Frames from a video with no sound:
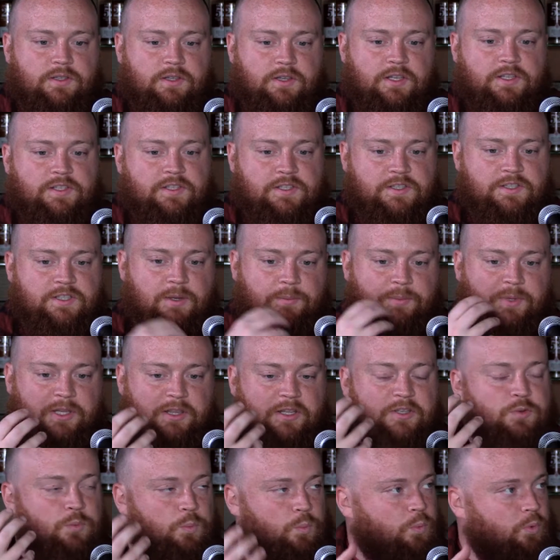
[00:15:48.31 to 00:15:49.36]
wood is
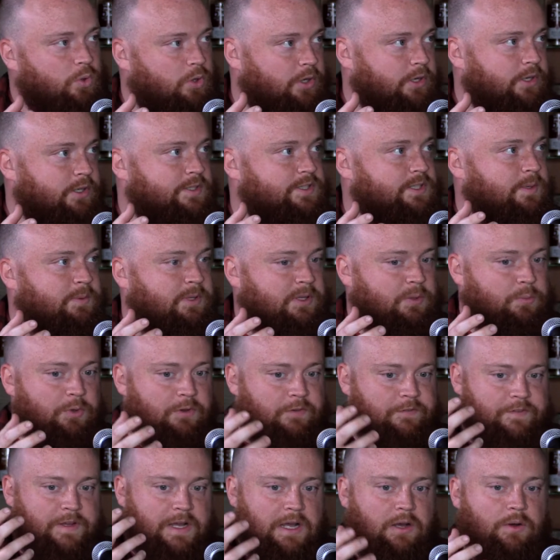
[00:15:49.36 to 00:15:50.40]
something that we
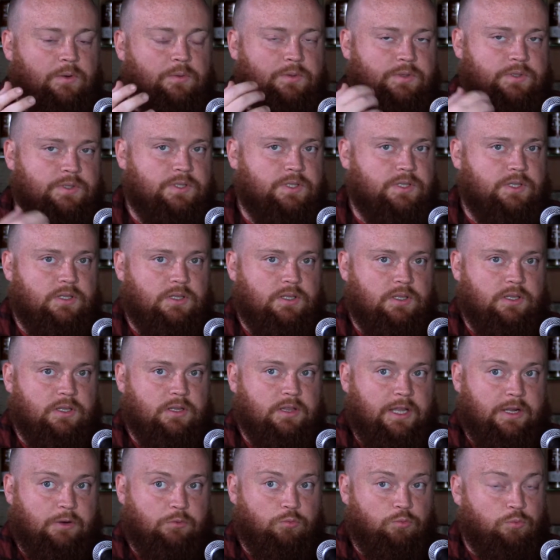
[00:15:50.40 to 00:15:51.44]
found
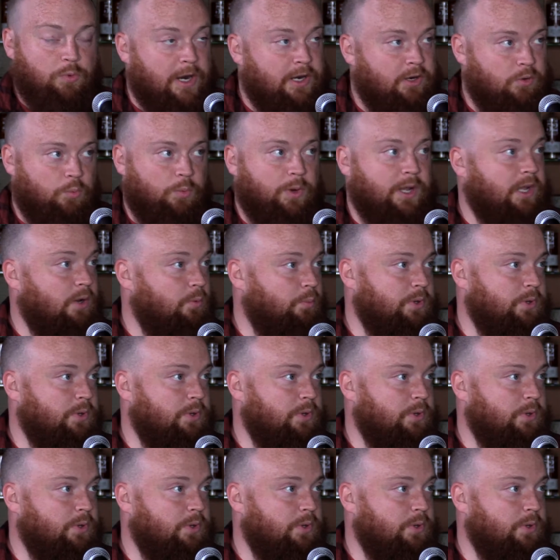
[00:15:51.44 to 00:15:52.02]
like right away.